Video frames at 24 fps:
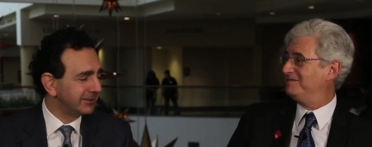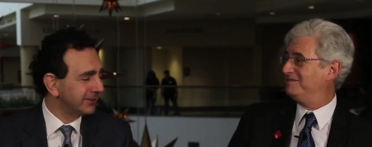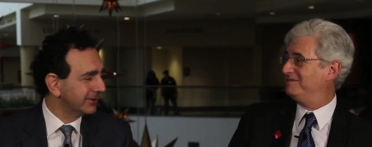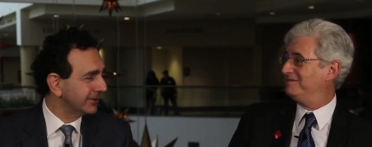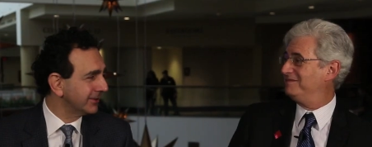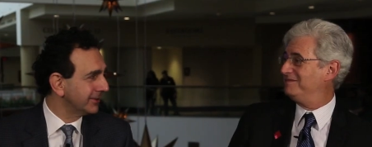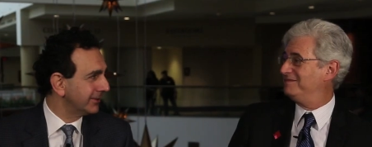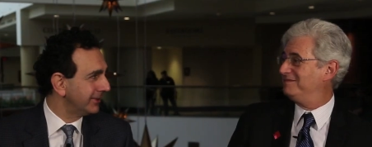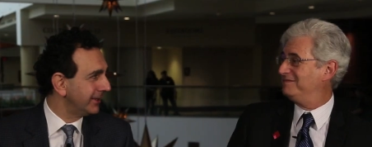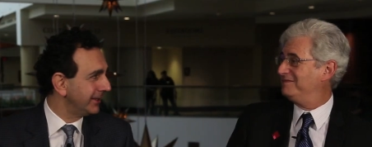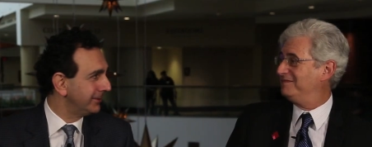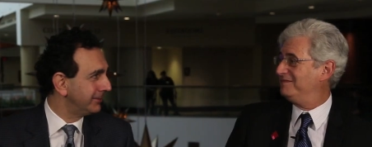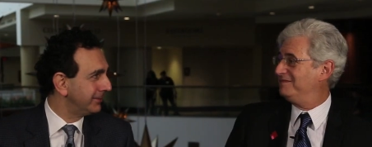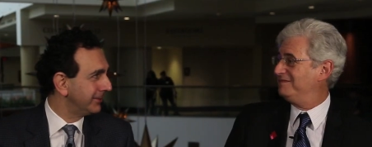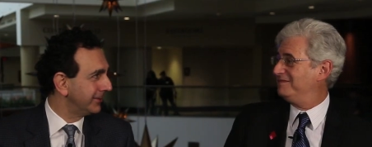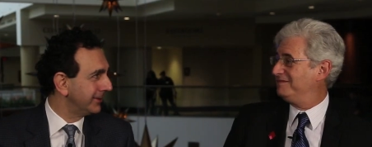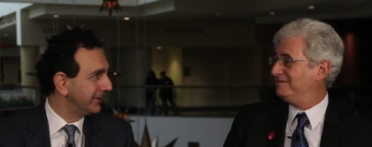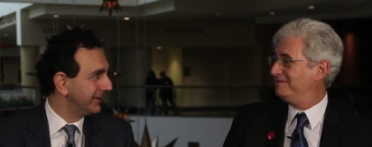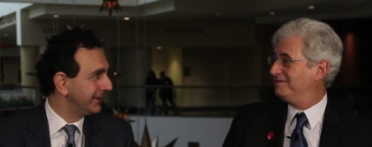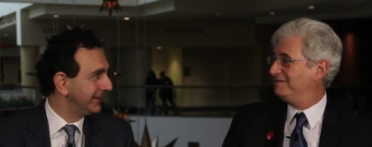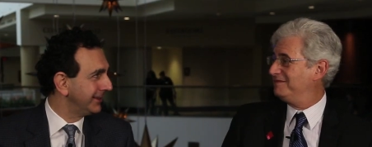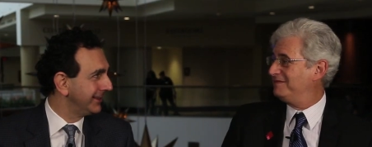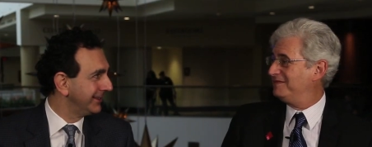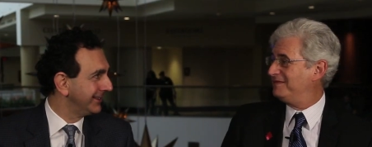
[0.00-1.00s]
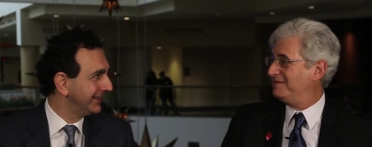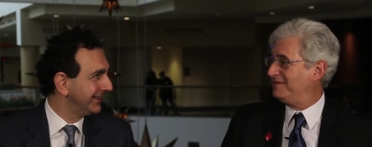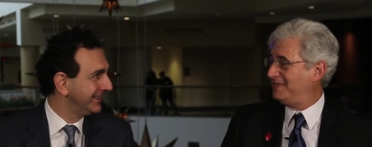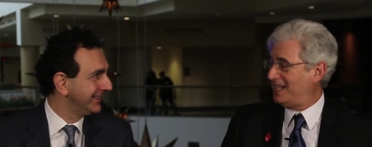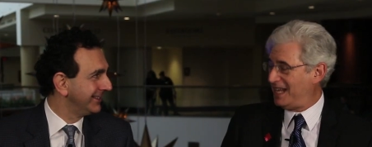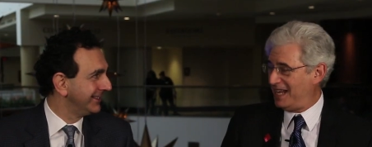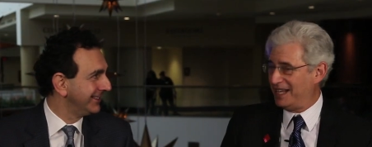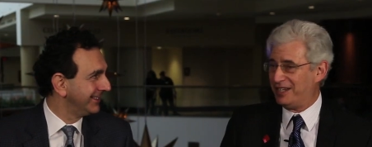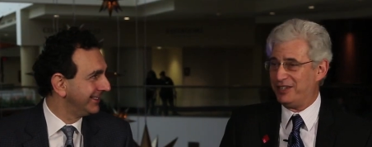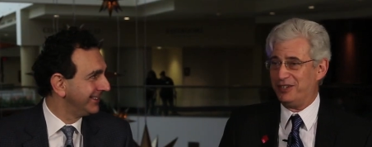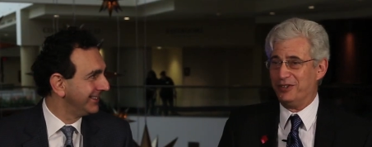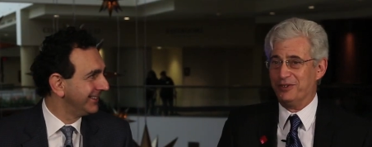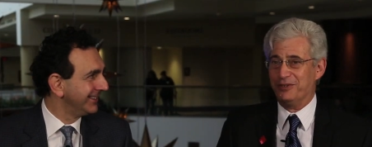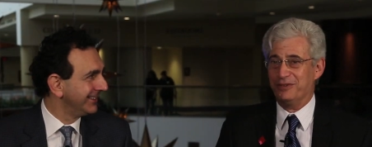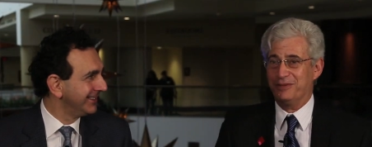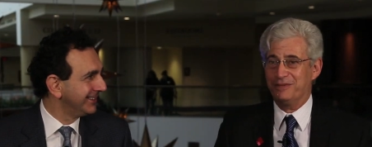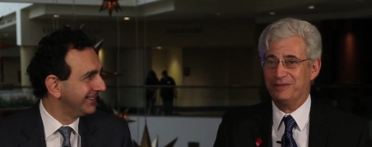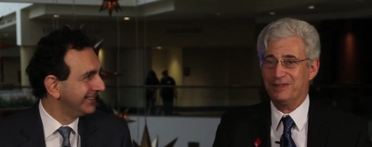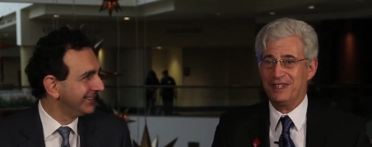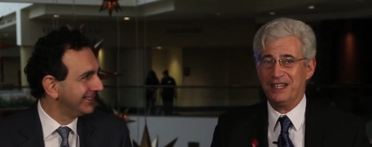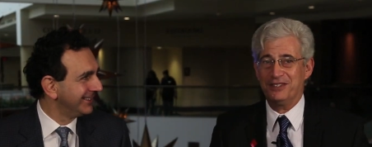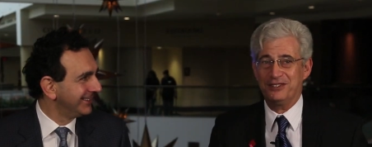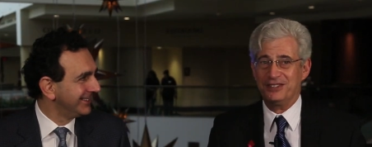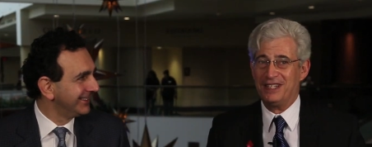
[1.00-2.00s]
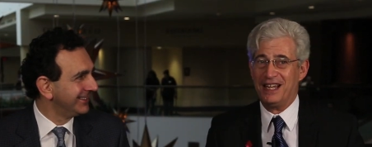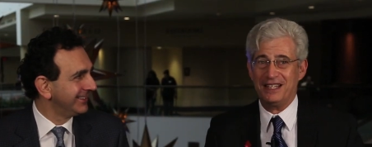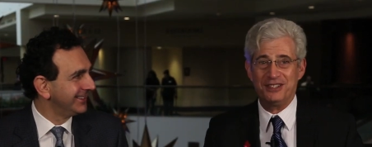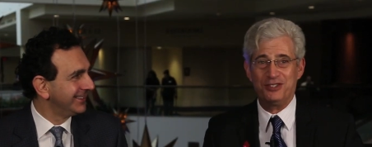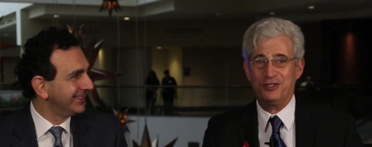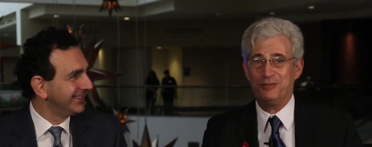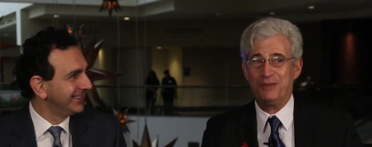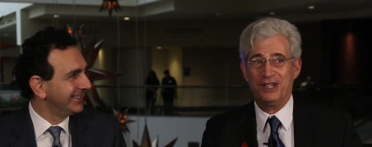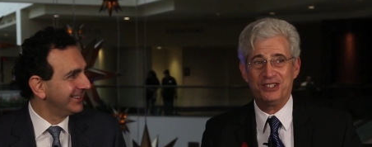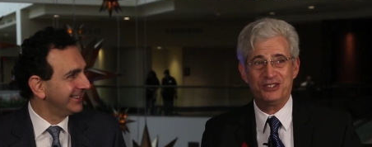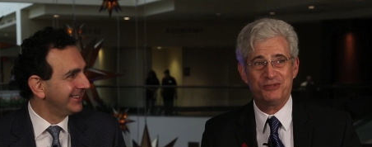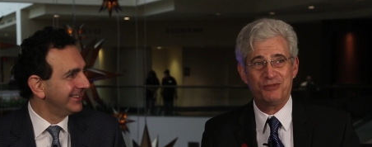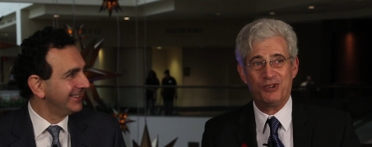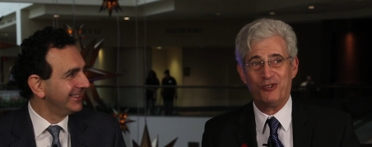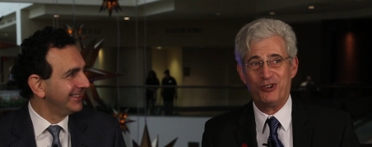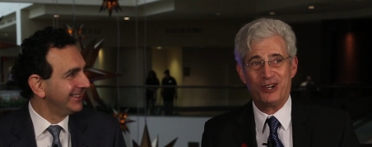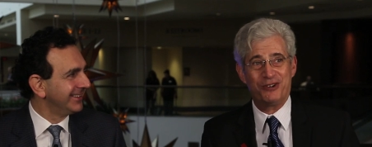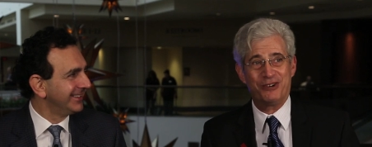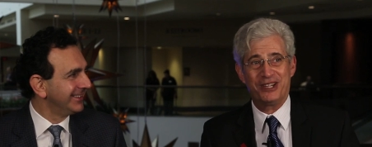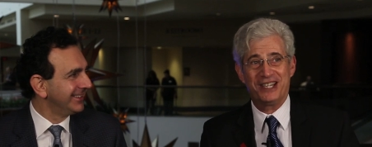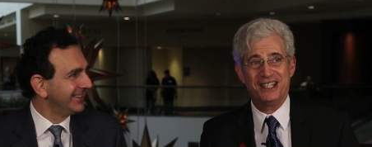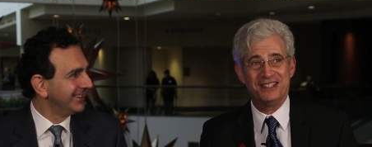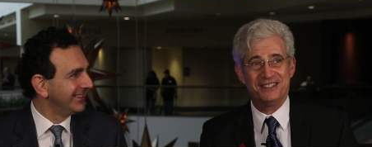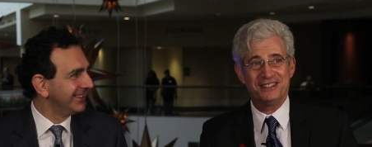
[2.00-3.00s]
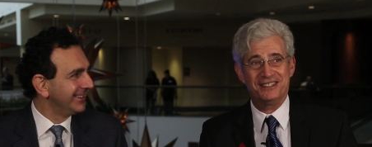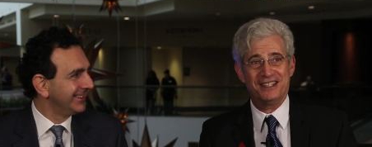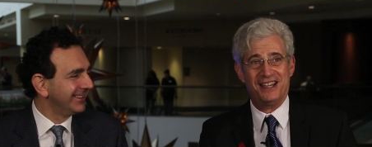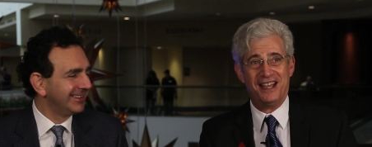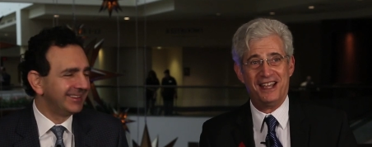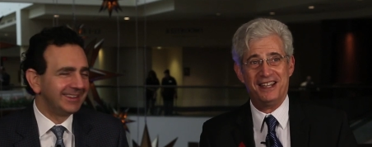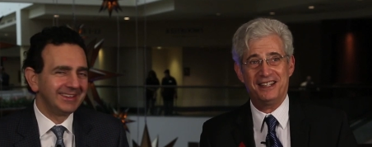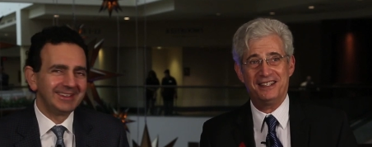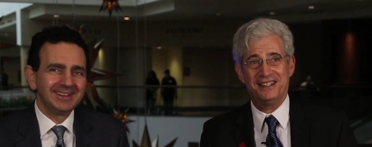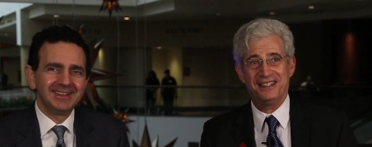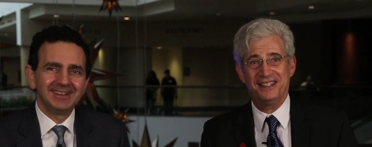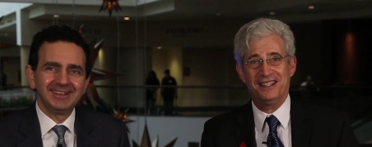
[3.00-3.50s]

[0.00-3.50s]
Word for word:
Speaker 1: was great, Bernie. Thank you. There's not too much more we can say.